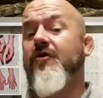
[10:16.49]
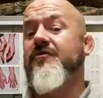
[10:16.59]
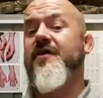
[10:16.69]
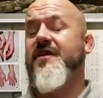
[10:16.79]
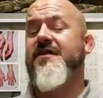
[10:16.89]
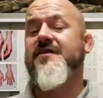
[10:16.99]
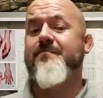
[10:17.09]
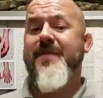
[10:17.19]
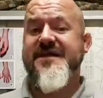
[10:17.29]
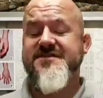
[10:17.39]
underneath a
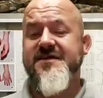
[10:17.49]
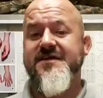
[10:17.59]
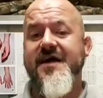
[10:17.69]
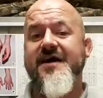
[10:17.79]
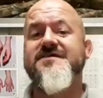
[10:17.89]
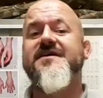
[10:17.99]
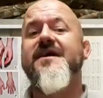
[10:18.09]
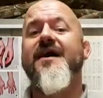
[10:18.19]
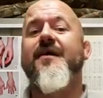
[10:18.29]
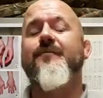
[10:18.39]
basking light
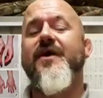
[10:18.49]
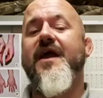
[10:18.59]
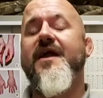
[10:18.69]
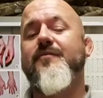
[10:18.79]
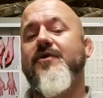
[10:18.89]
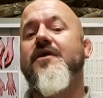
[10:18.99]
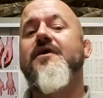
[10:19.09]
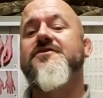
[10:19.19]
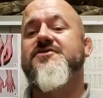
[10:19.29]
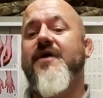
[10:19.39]
and be able
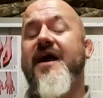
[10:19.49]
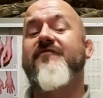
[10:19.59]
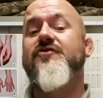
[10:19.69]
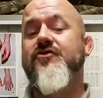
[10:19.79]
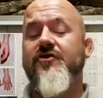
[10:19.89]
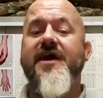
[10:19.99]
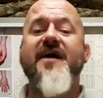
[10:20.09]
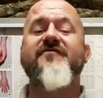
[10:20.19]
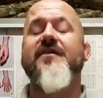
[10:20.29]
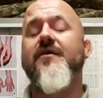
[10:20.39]
to have good
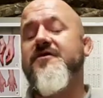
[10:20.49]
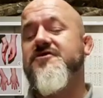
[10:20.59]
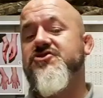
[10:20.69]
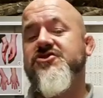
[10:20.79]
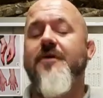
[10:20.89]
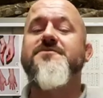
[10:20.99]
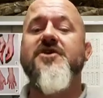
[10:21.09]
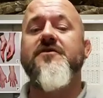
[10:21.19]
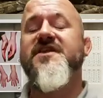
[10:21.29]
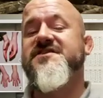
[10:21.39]
airflow that stops
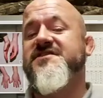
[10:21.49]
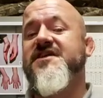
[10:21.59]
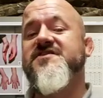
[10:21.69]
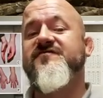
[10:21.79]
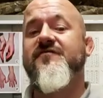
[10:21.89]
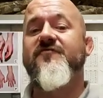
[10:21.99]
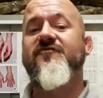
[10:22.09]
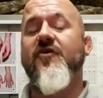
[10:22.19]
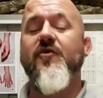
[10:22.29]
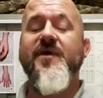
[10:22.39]
condensation from
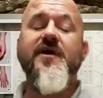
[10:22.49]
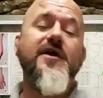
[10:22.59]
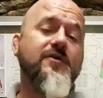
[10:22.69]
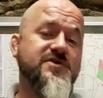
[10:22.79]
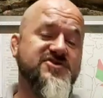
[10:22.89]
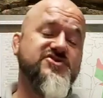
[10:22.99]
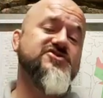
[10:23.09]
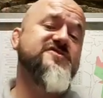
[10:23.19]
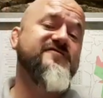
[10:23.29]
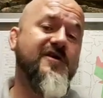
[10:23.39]
forming with
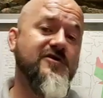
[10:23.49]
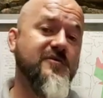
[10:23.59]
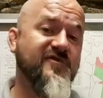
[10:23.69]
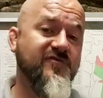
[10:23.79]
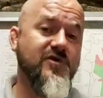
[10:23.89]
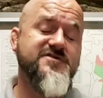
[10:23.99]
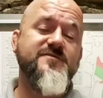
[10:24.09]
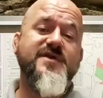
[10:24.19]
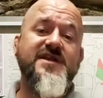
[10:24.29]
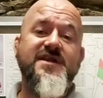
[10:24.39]
such a volume of
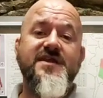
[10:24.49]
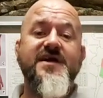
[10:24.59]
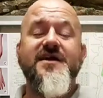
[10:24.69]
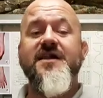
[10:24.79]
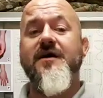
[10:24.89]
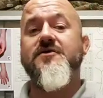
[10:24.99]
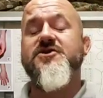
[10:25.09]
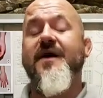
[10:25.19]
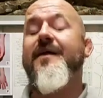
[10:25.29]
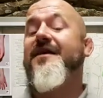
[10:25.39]
water being in the
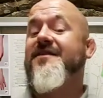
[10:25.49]
enclosure